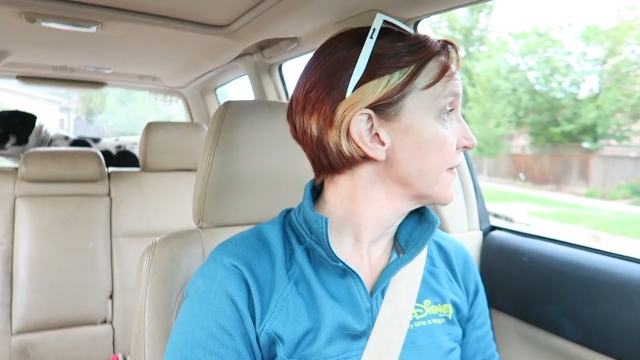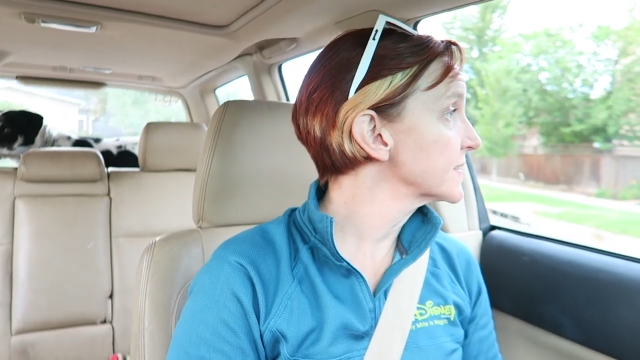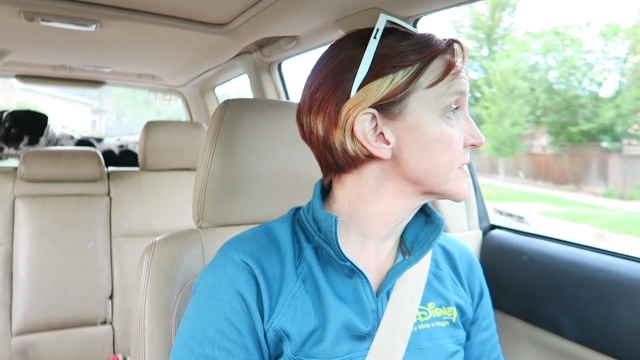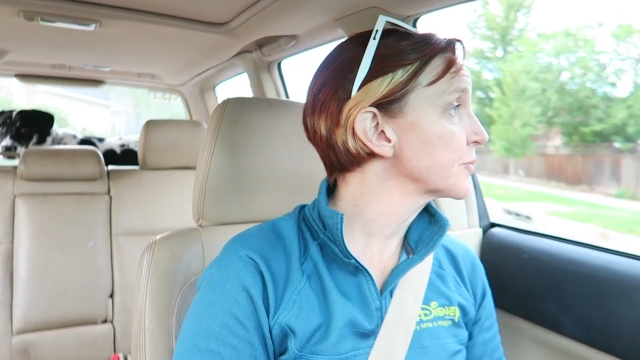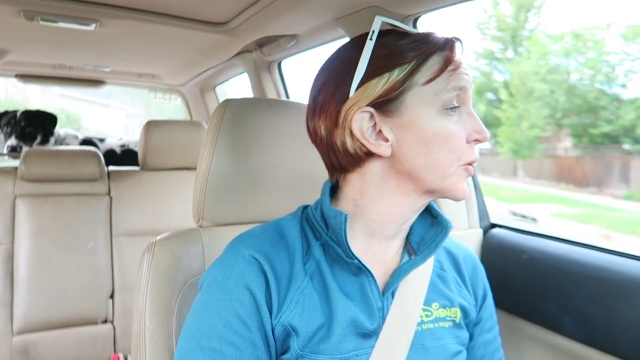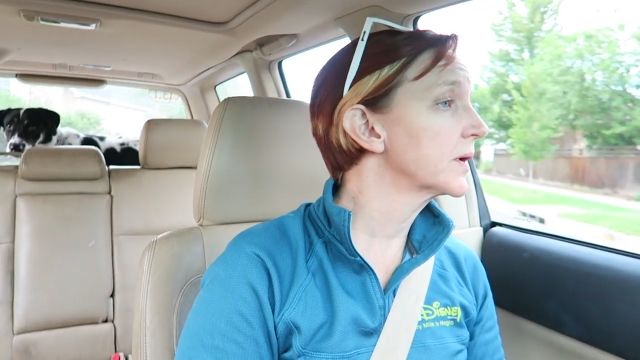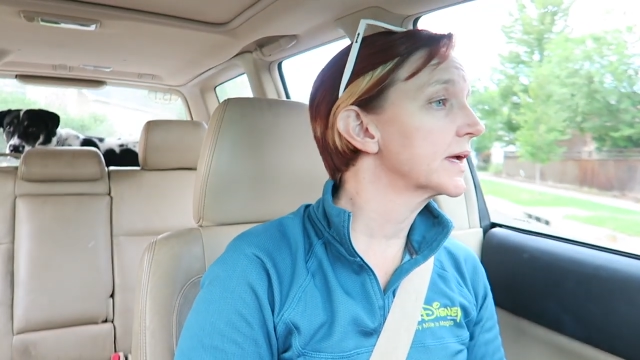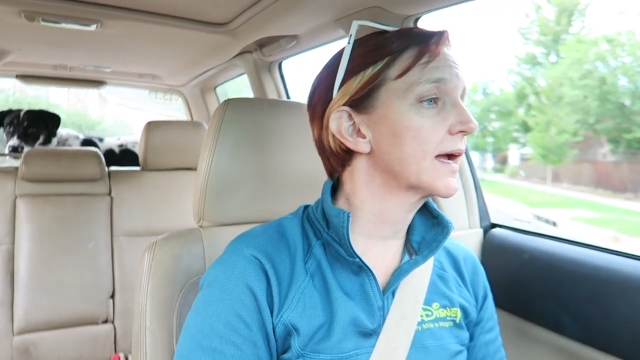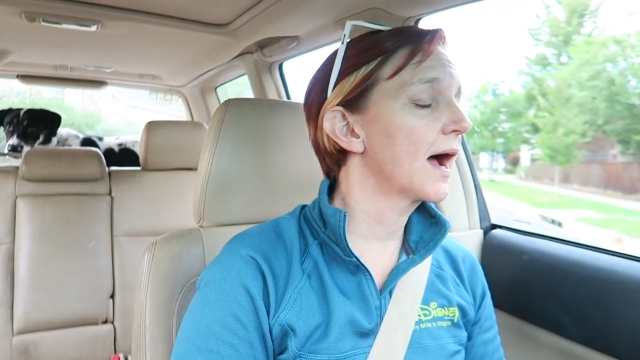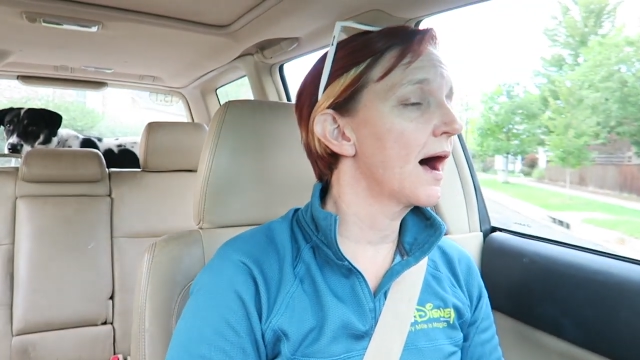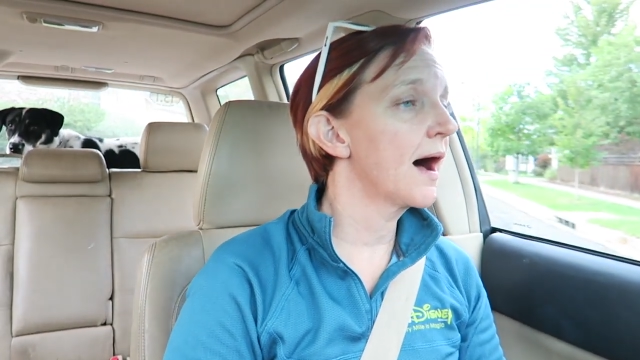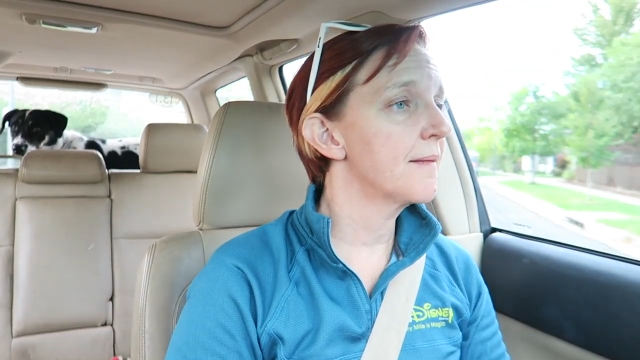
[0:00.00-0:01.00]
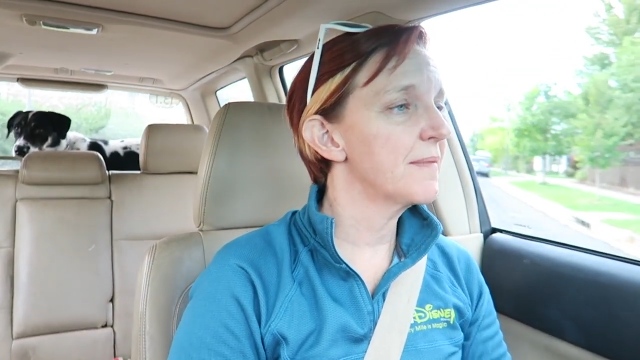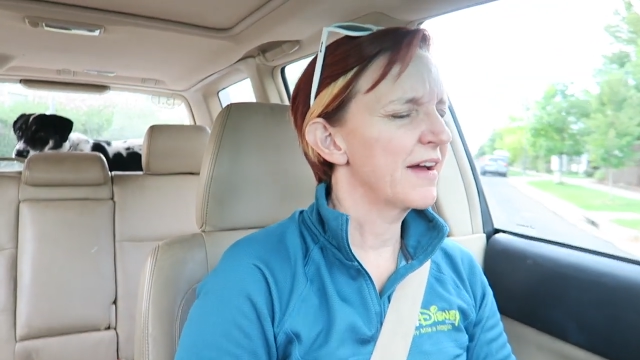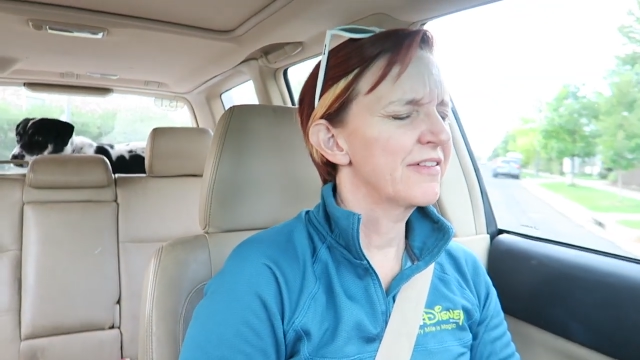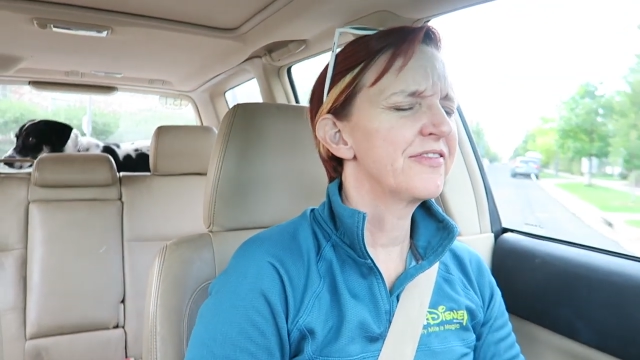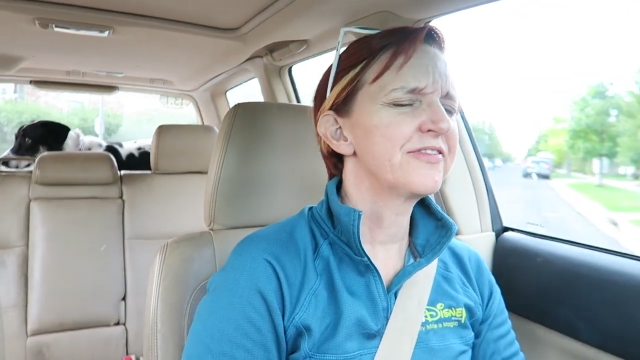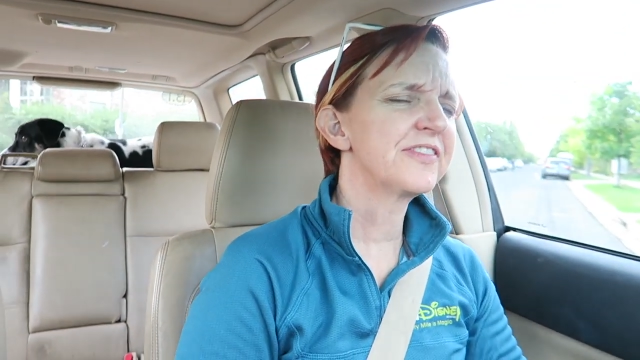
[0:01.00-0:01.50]
run this morning. Um,
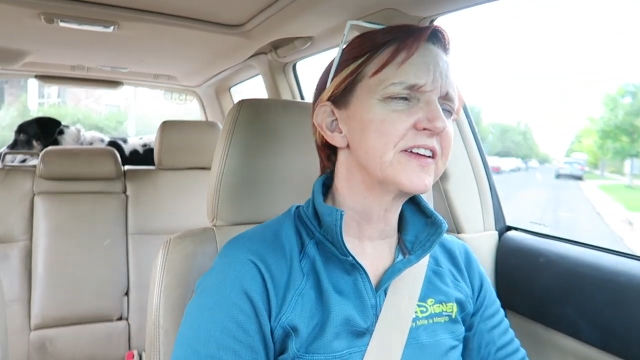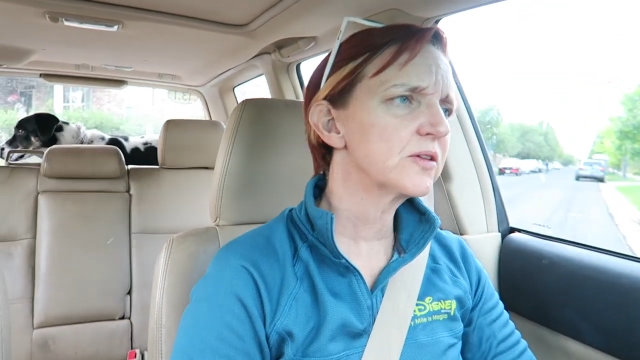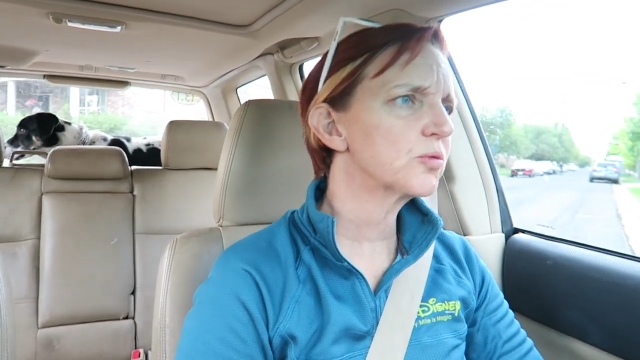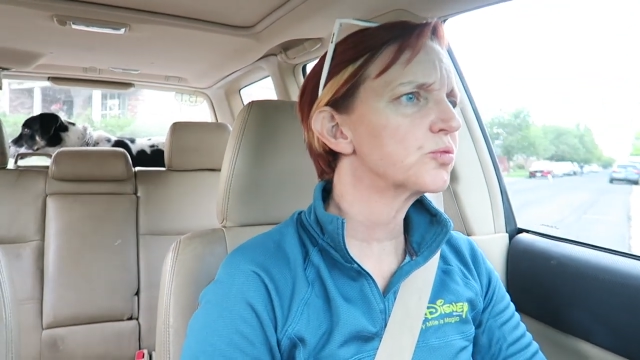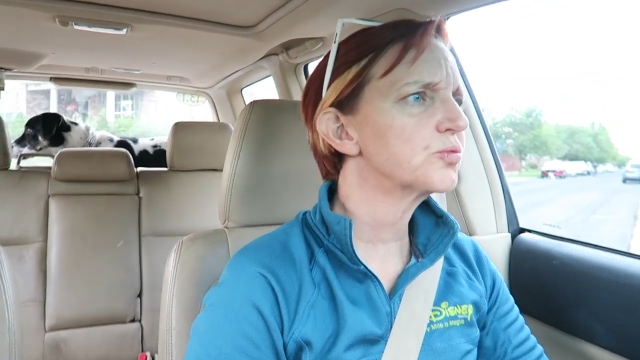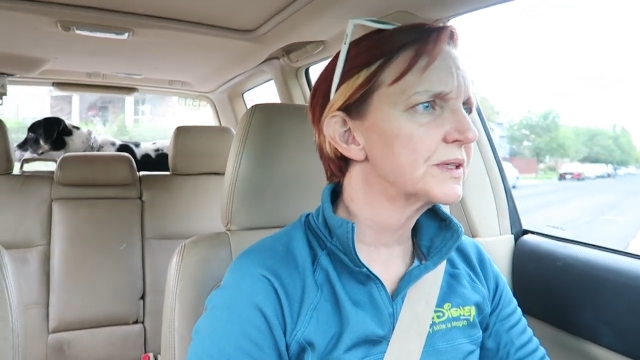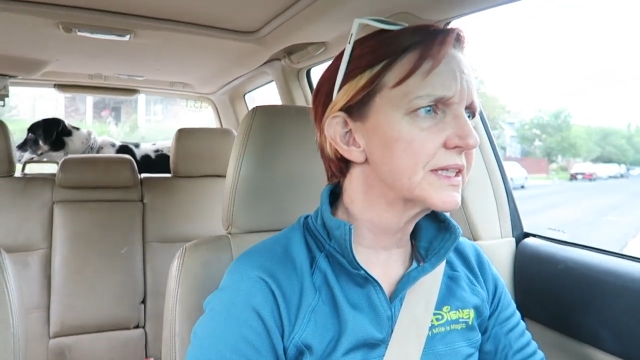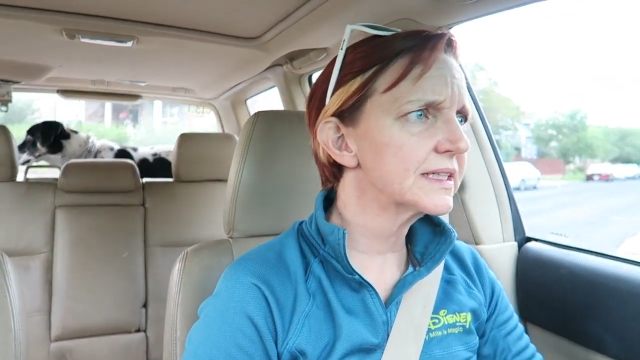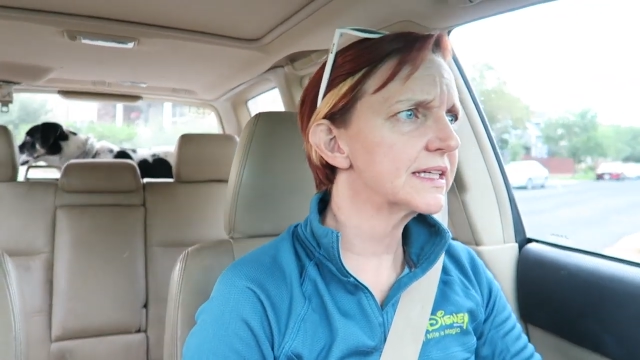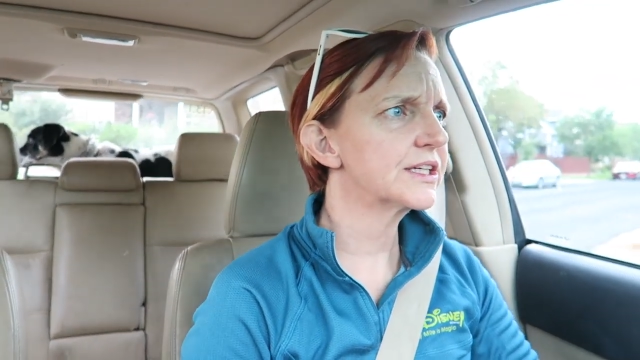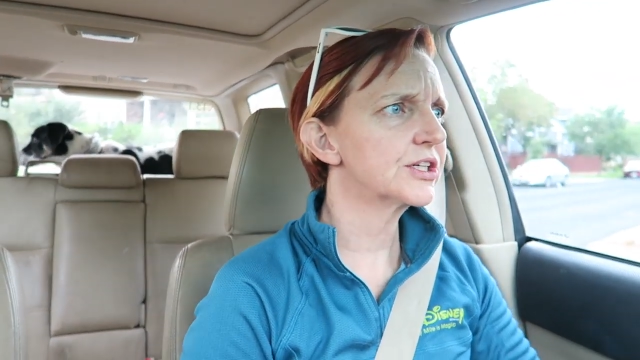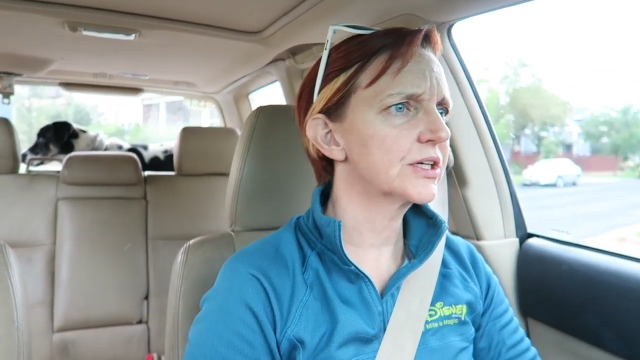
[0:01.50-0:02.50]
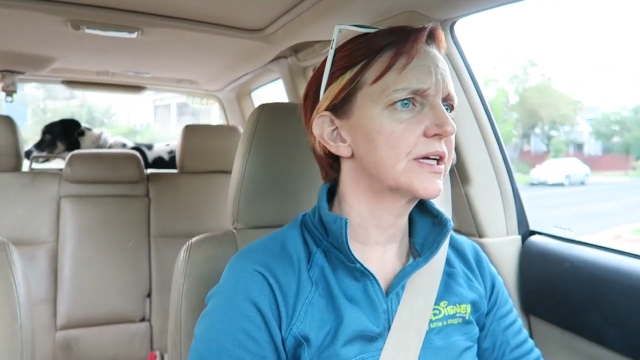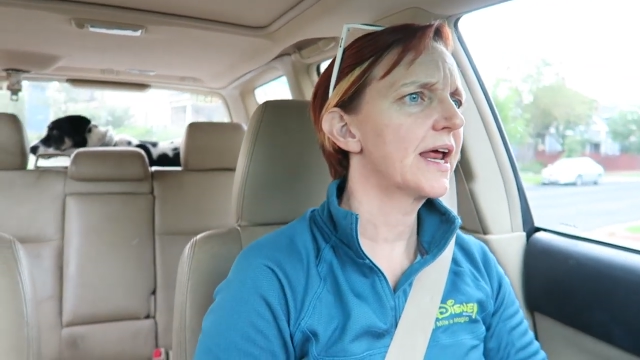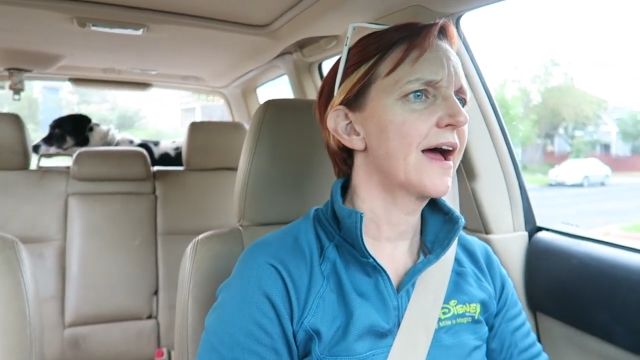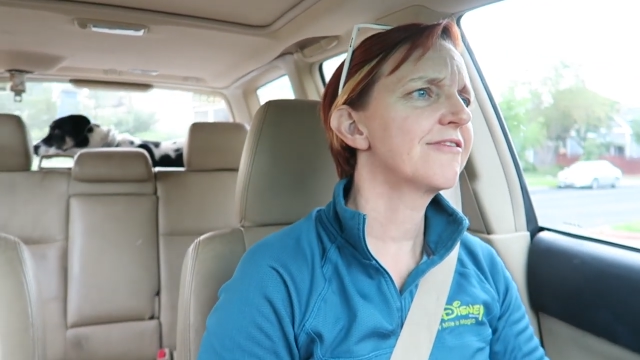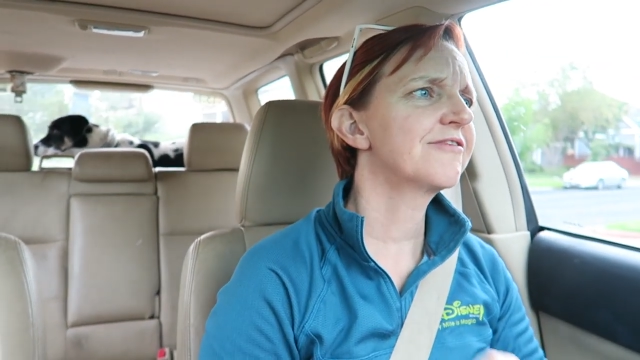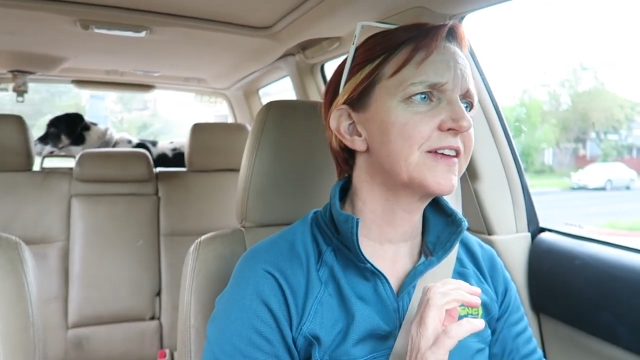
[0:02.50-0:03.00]
I feel really good.
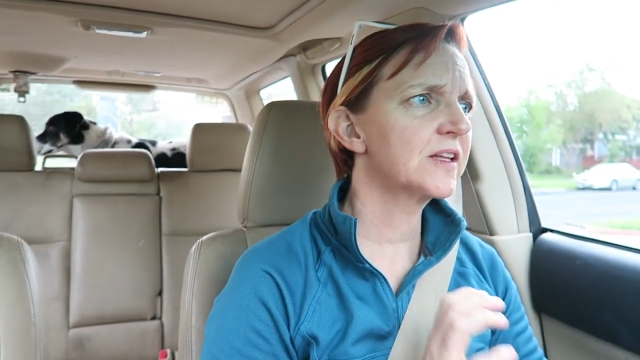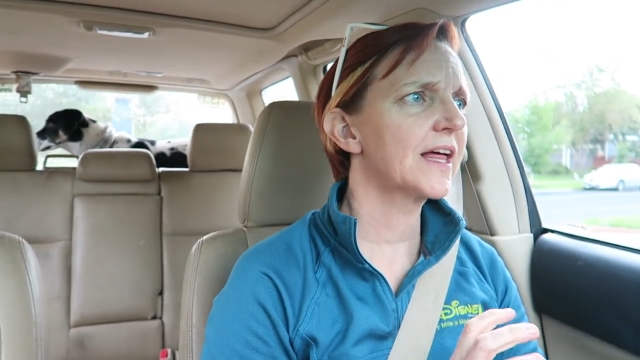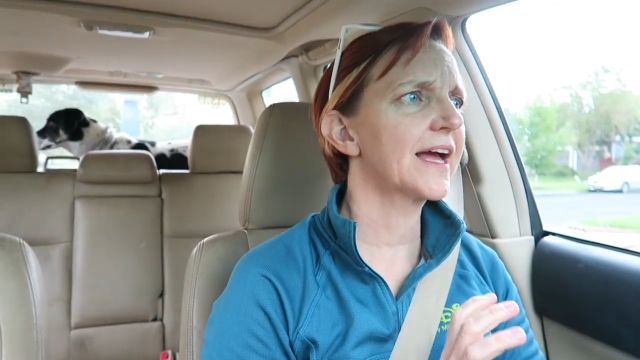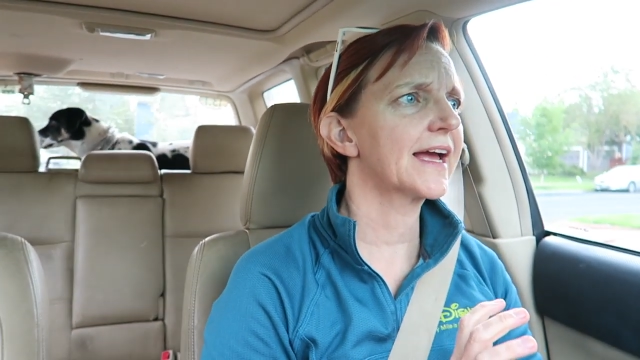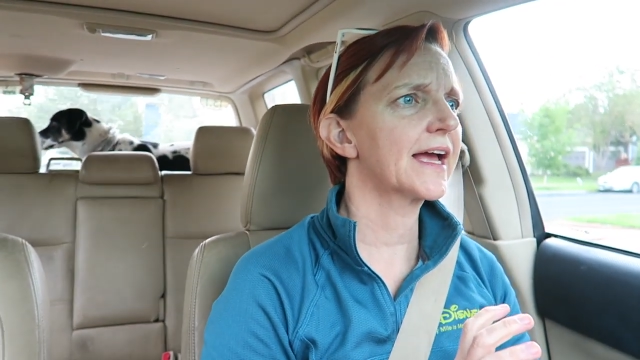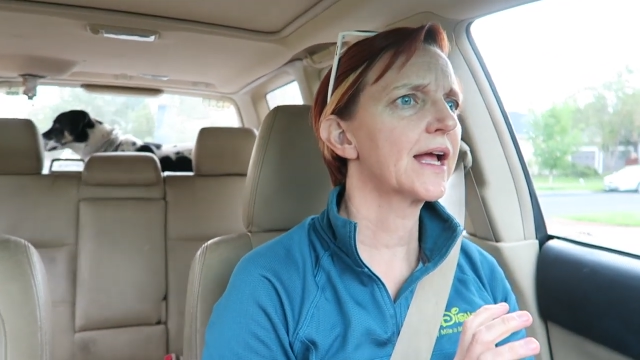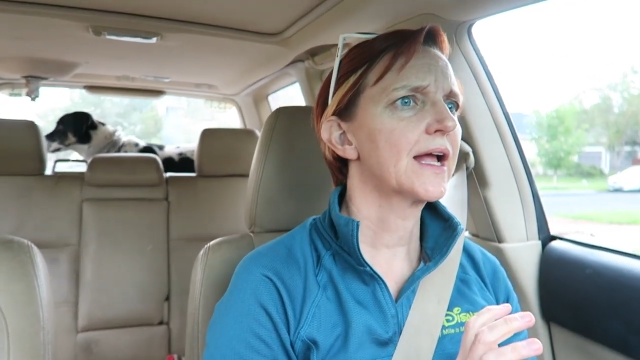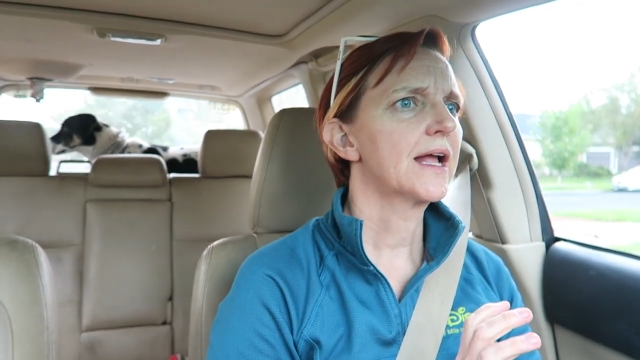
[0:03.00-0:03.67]
I feel like